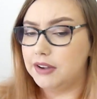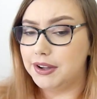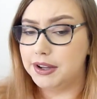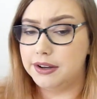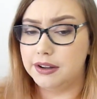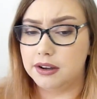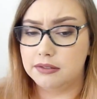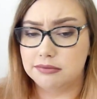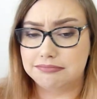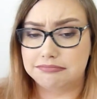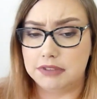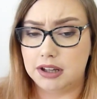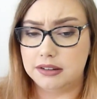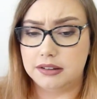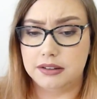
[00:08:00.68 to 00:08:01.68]
heard a
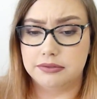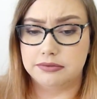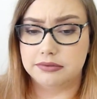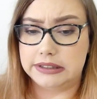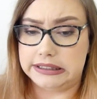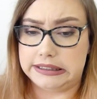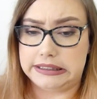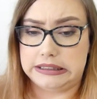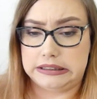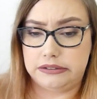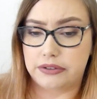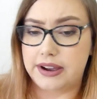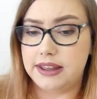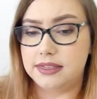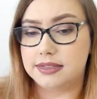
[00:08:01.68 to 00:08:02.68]
lot of really
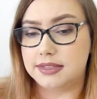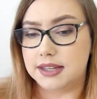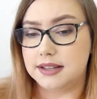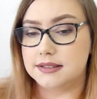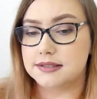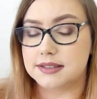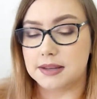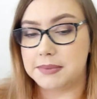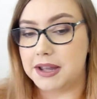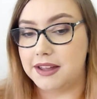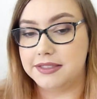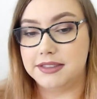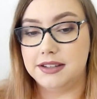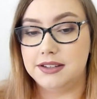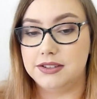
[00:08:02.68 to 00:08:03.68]
great things
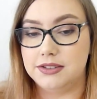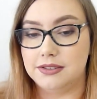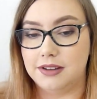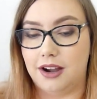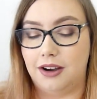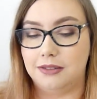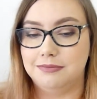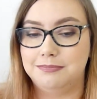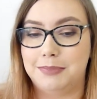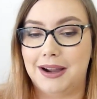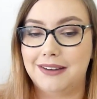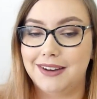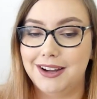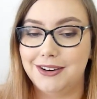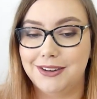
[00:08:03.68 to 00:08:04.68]
about the
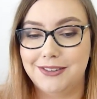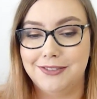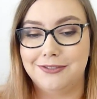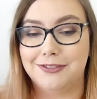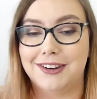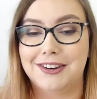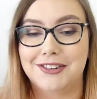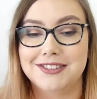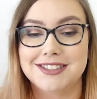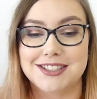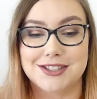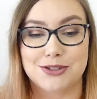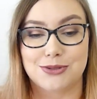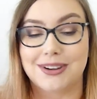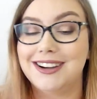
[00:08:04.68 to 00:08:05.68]
Byredo fragrance.
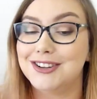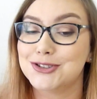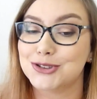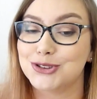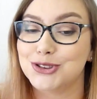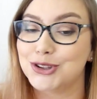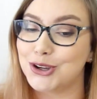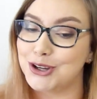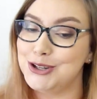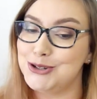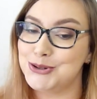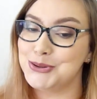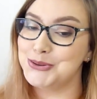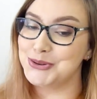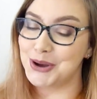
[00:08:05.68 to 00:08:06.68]
It's
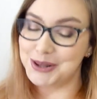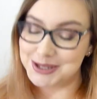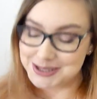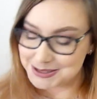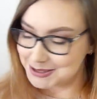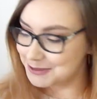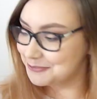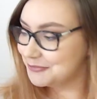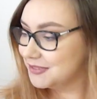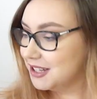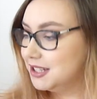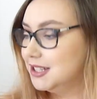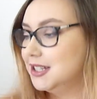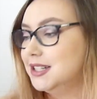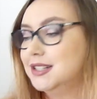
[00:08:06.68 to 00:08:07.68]
$332,
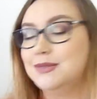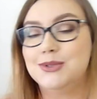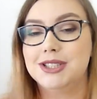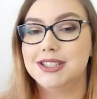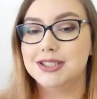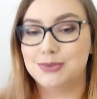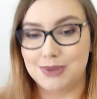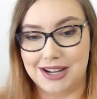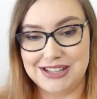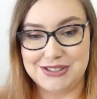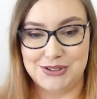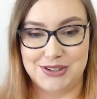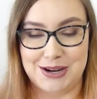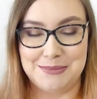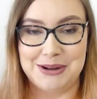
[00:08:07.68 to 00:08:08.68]
which is why it's
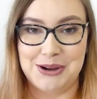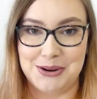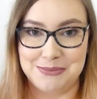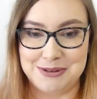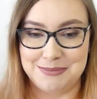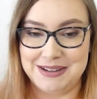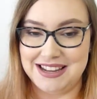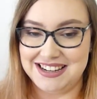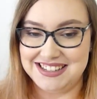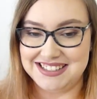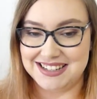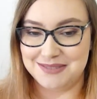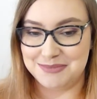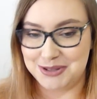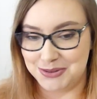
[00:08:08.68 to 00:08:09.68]
not coming home with me
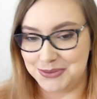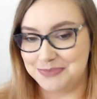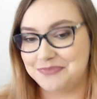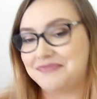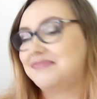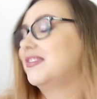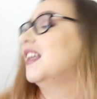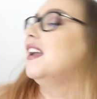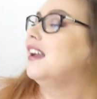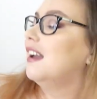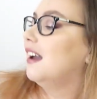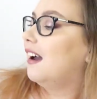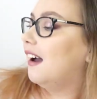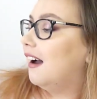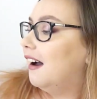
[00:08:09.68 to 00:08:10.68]
anytime soon.
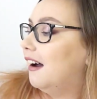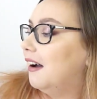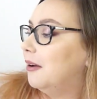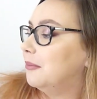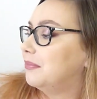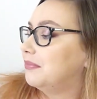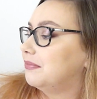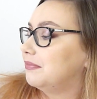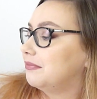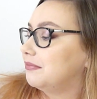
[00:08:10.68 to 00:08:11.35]
I've